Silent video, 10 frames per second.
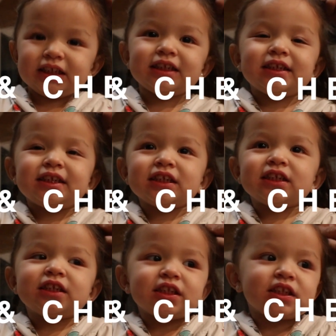and
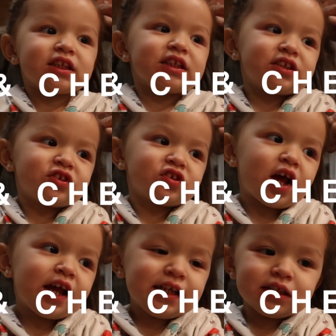cheese and
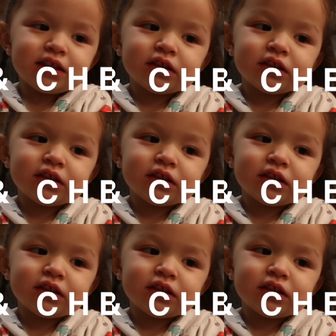shake.